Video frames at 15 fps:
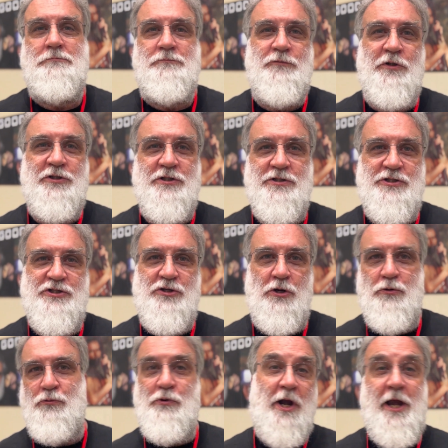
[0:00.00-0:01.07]
which is so
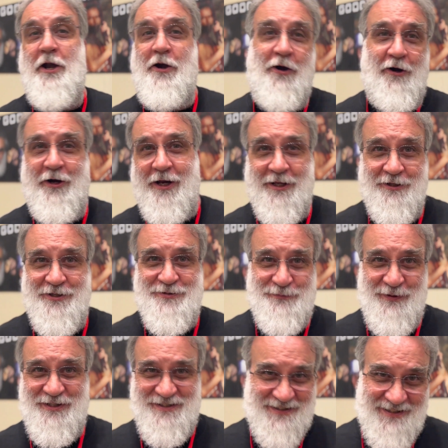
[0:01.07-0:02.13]
rare in this
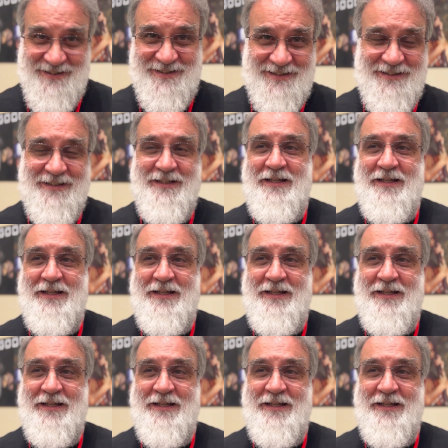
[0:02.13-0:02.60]
business.